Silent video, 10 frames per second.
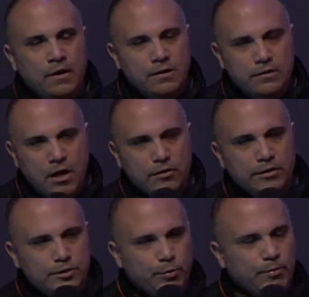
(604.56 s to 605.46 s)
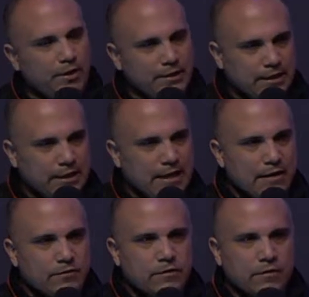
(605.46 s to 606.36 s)
Not only do we want to
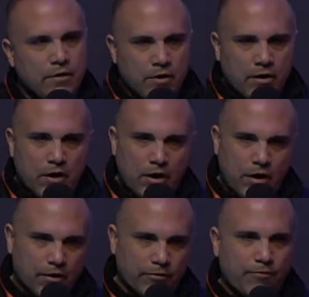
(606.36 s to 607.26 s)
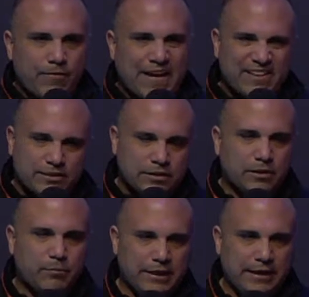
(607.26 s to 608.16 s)
connect our fans to the
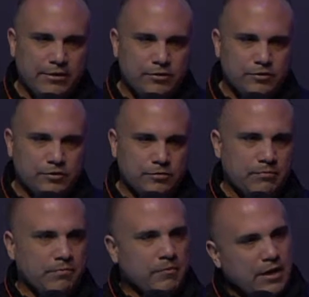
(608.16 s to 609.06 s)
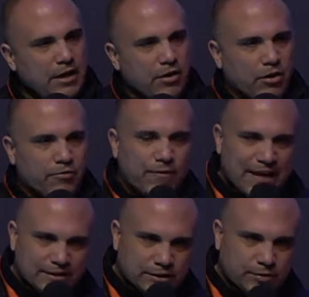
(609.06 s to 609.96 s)
players and our
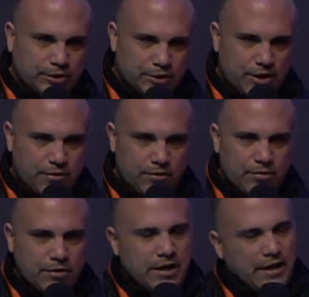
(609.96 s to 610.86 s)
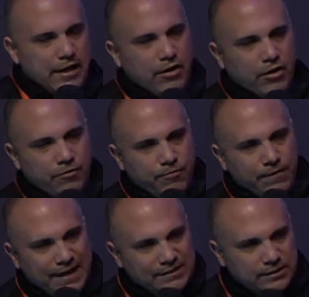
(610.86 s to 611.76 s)
fans to each other and our
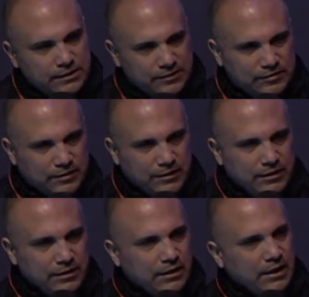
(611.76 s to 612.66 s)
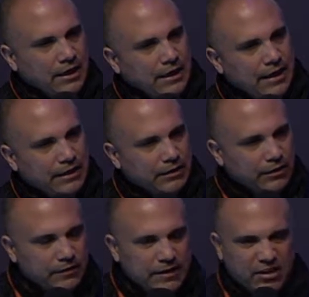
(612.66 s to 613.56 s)
fans to the city and
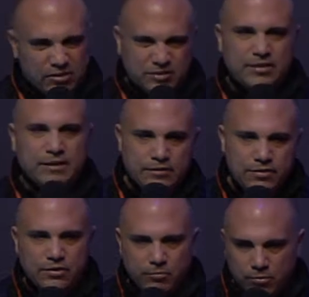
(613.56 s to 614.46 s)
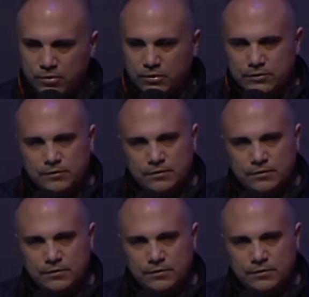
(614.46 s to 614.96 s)
then our city to the world,